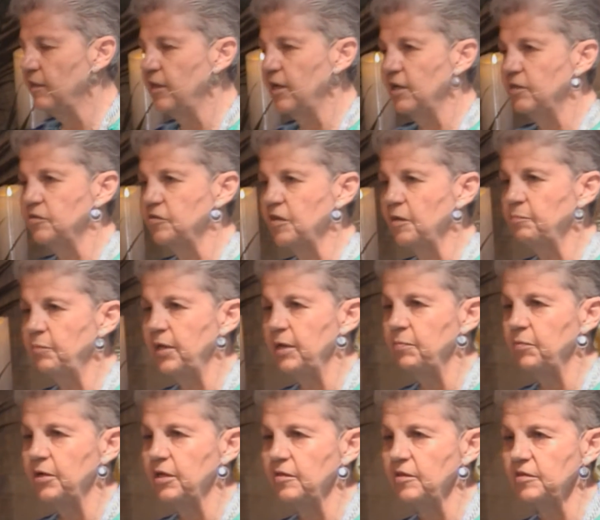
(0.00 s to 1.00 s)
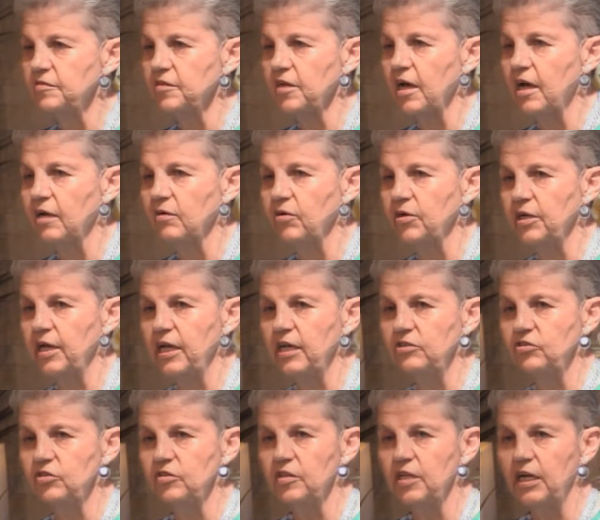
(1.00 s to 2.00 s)
There are some people in this
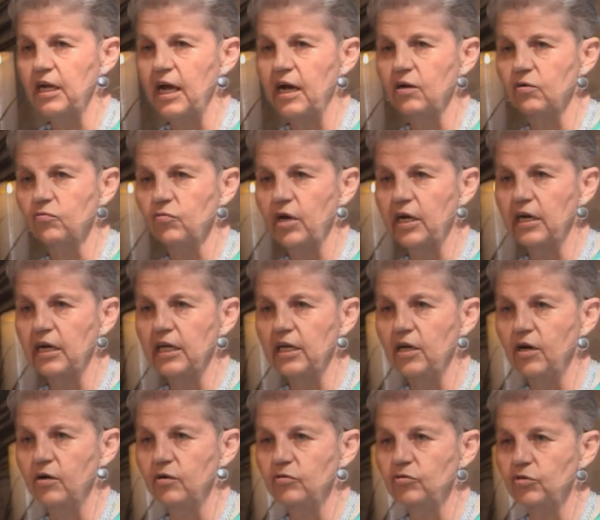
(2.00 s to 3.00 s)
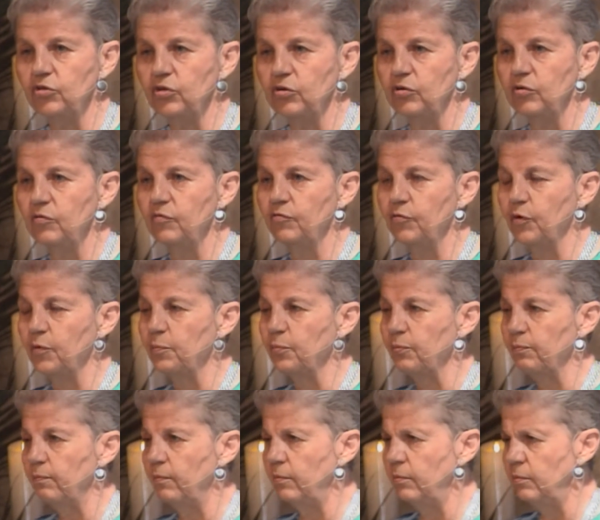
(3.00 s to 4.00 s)
congregation that I'll readily go to for
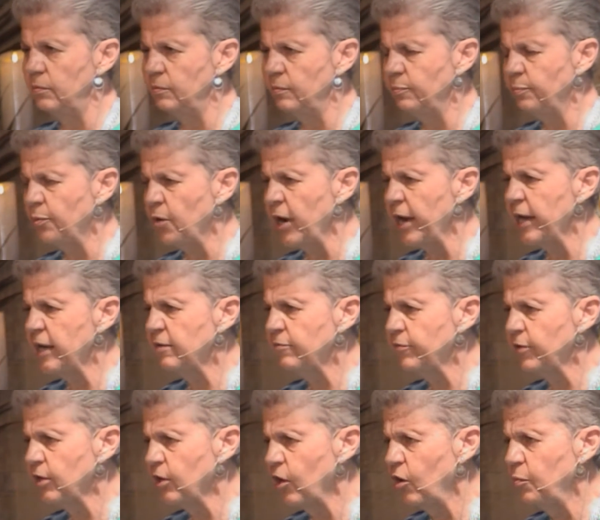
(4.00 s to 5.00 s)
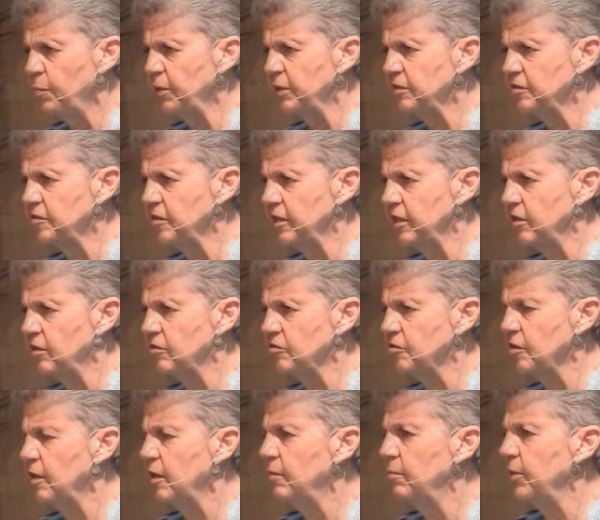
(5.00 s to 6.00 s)
prayer and for coping
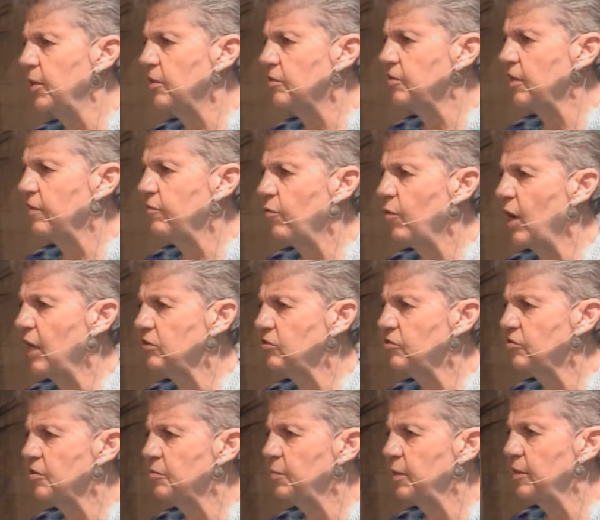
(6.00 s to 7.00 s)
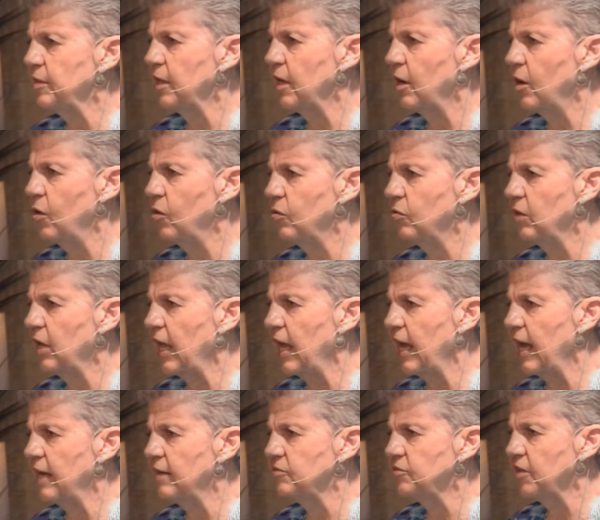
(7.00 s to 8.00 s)
skills because I've watched them in their own
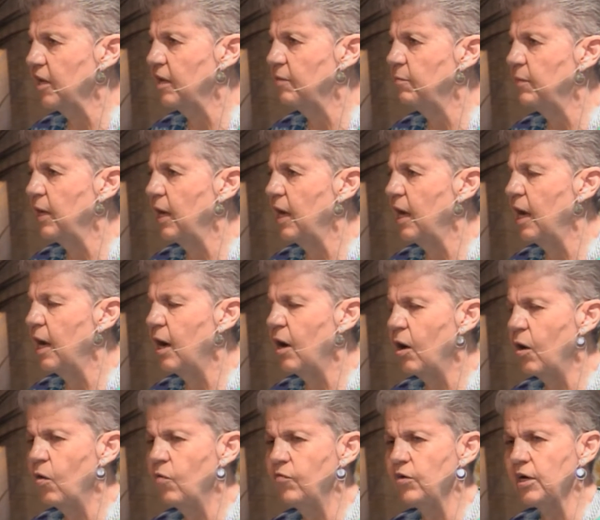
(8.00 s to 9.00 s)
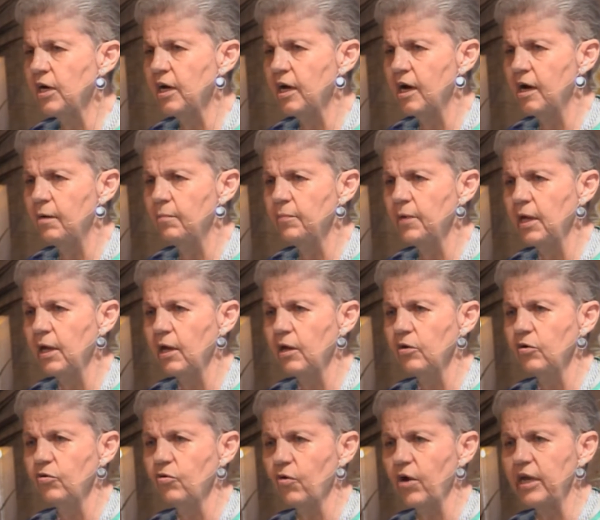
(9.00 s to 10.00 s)
lives overcome
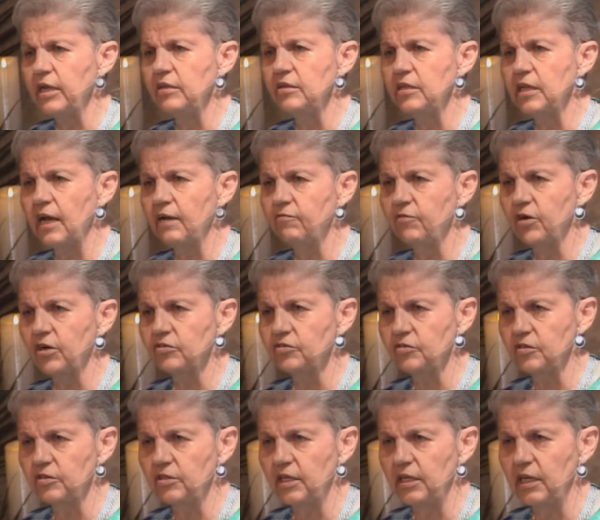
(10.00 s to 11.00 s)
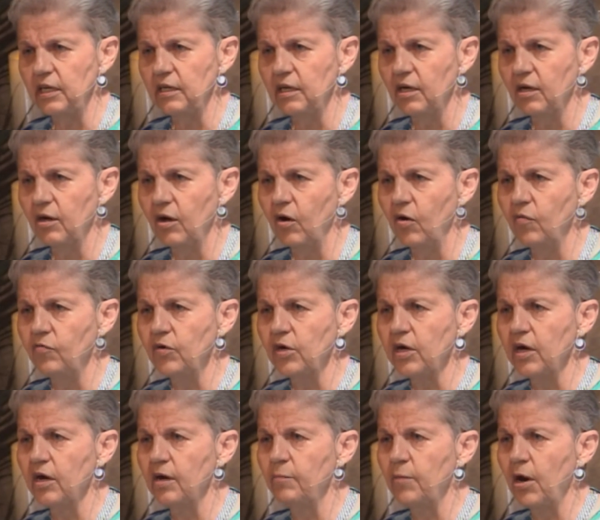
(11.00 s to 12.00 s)
great diversity,
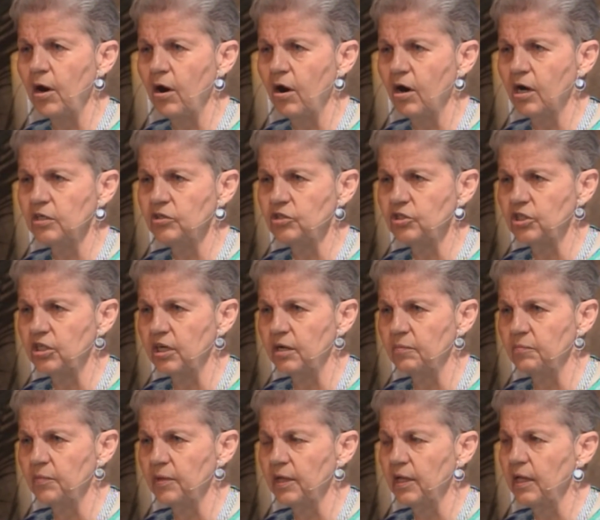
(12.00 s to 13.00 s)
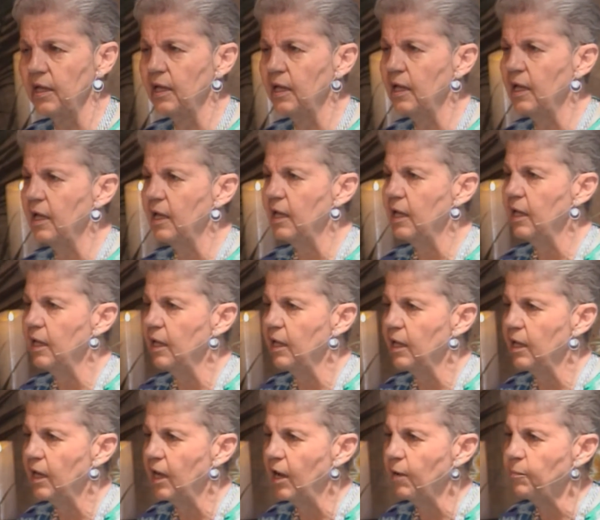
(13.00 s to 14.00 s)
overcome hardship.
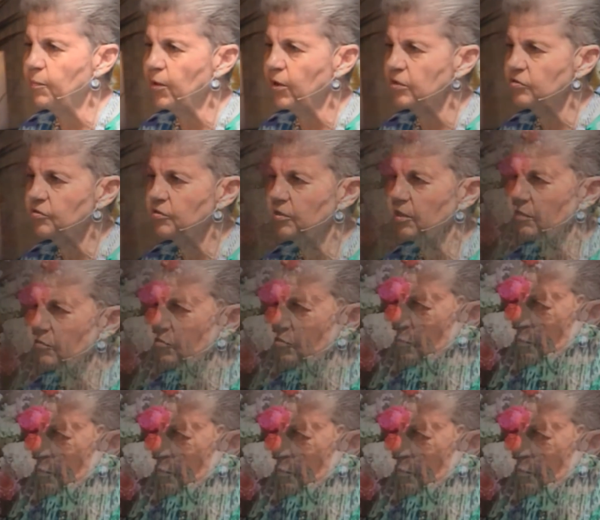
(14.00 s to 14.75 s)
A person of